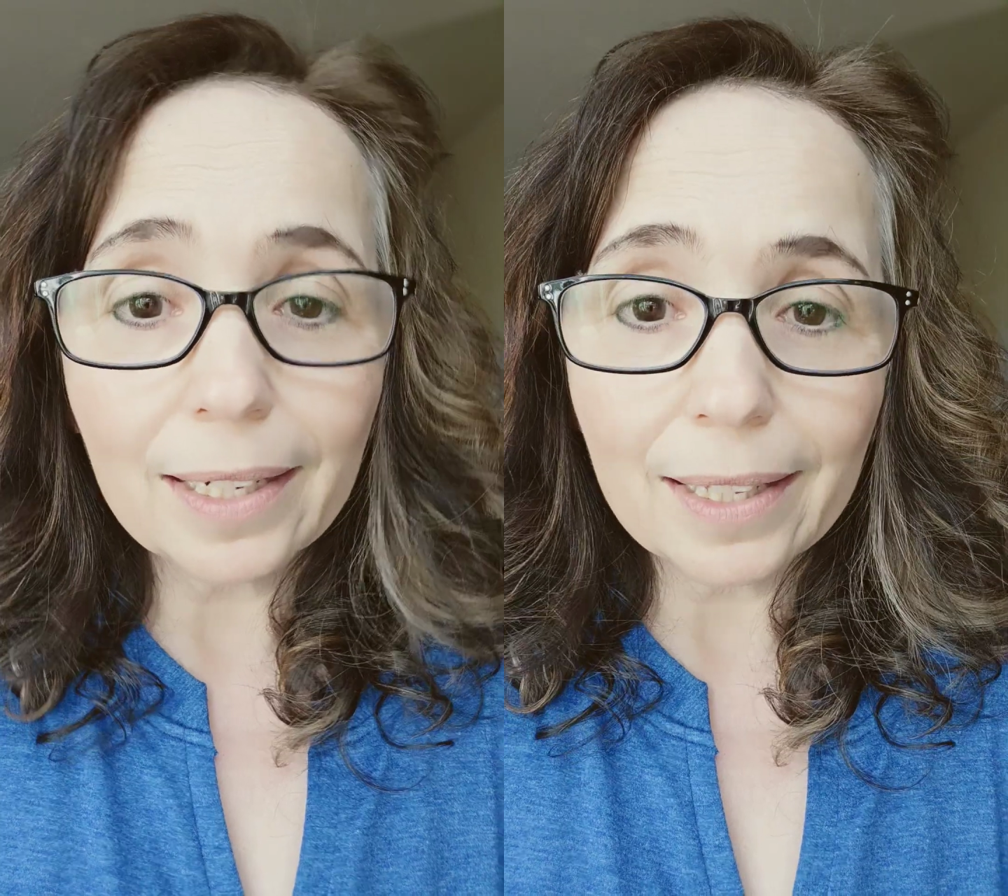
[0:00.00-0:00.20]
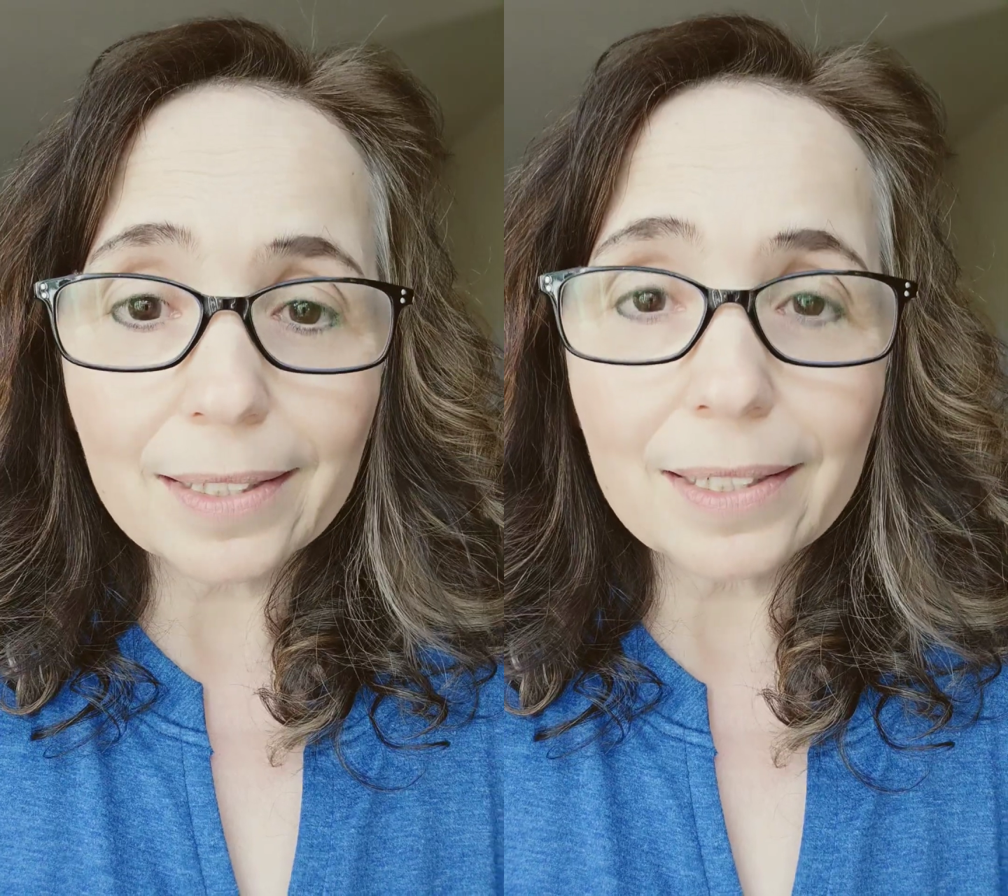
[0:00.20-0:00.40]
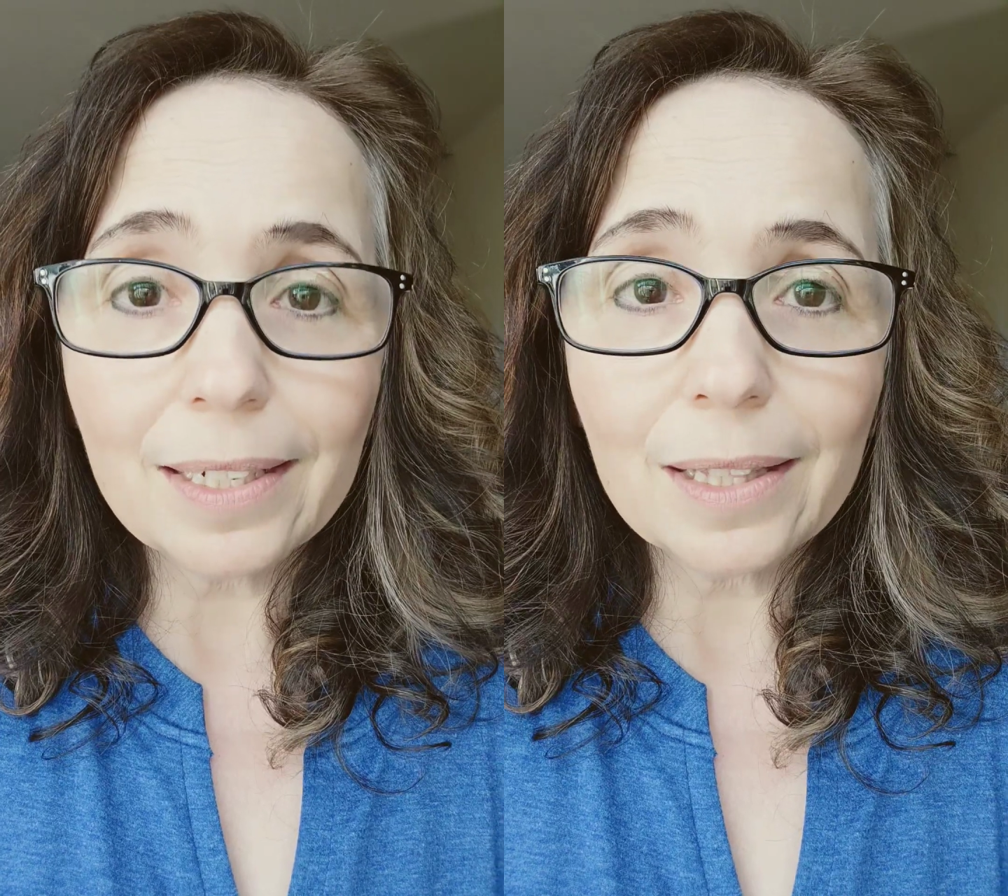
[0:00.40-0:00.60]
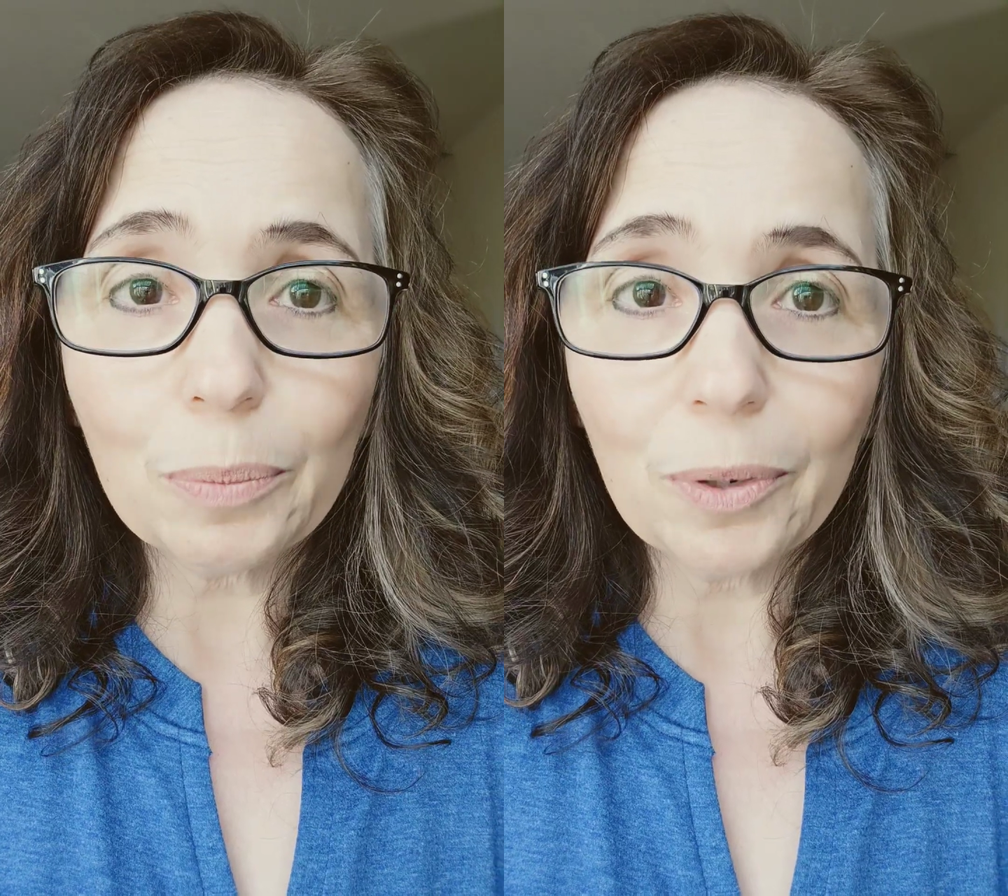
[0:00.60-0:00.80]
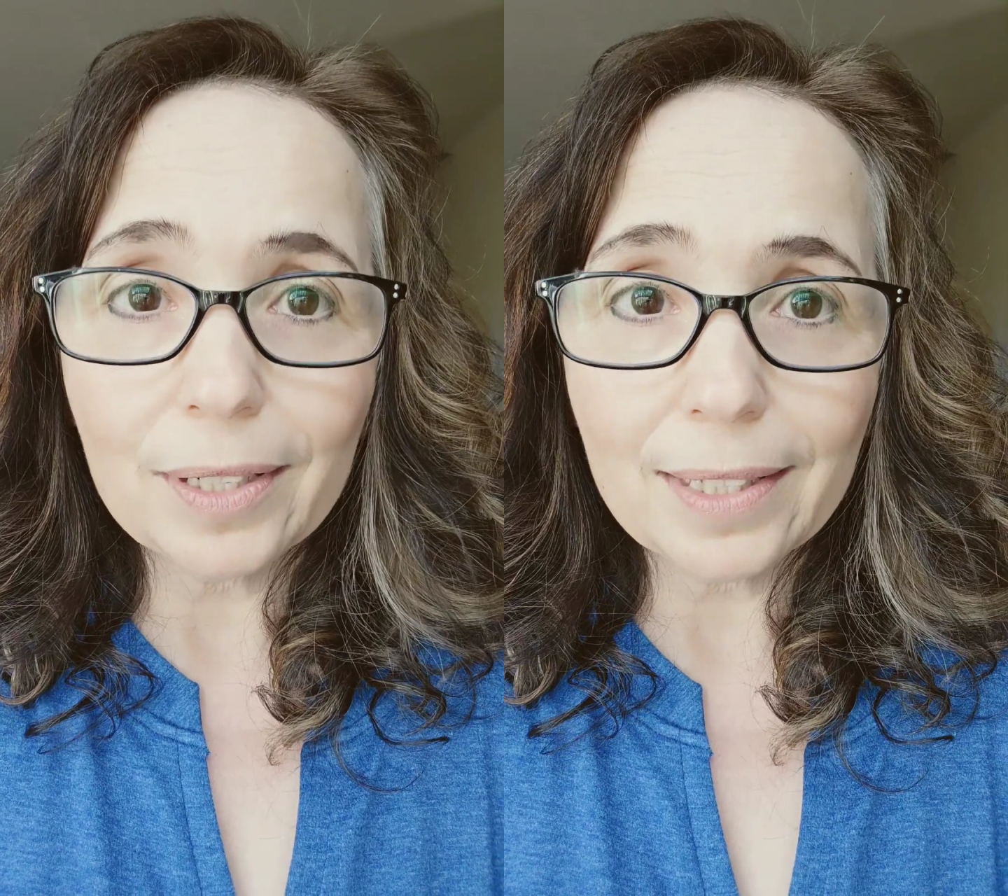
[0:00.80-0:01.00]
against the
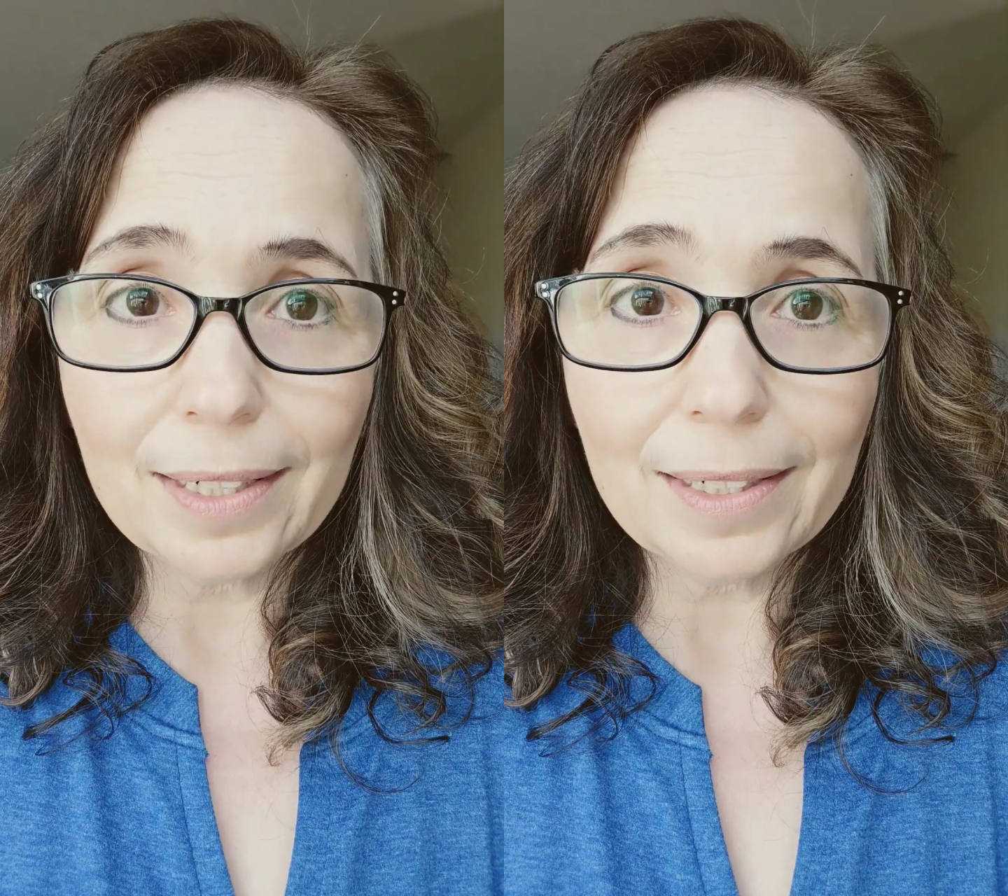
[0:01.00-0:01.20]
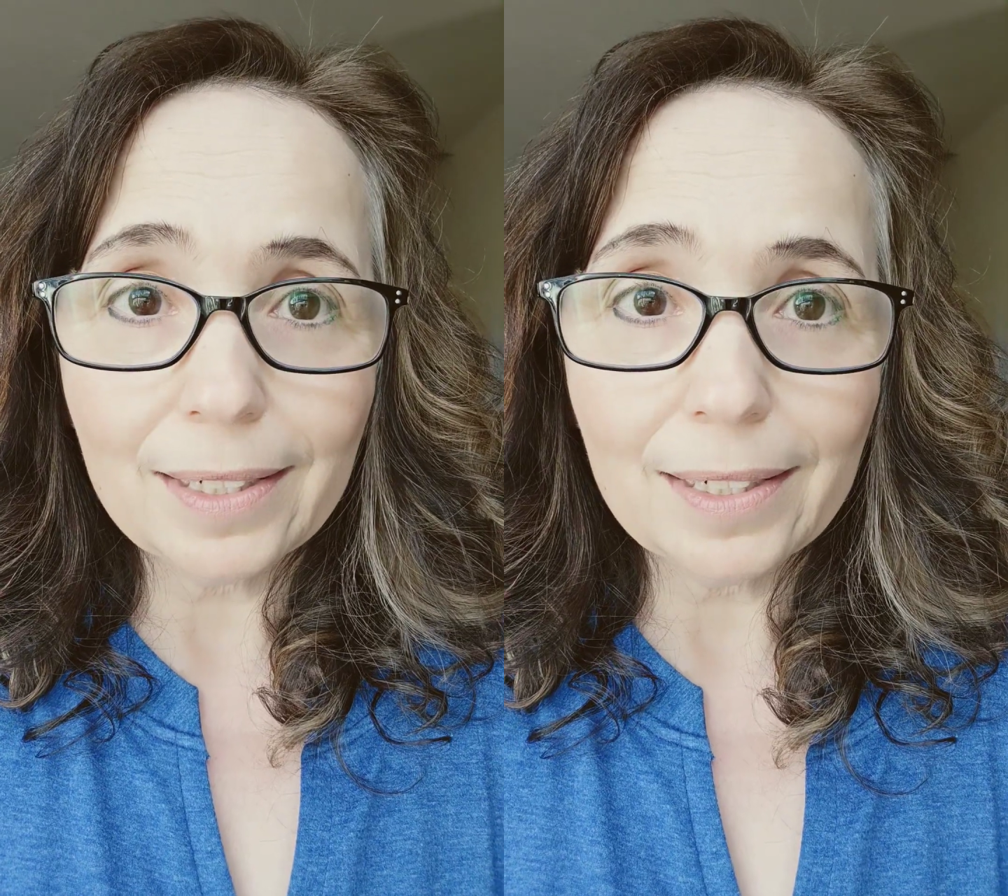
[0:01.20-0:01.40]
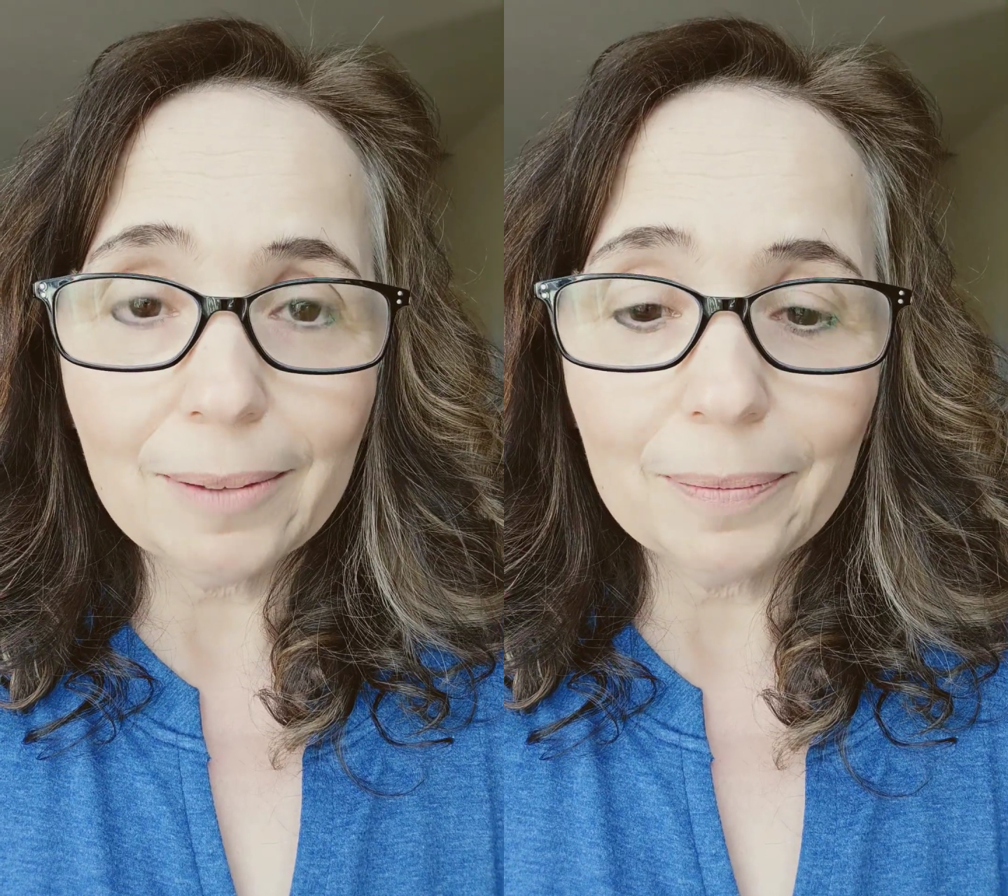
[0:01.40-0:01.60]
president.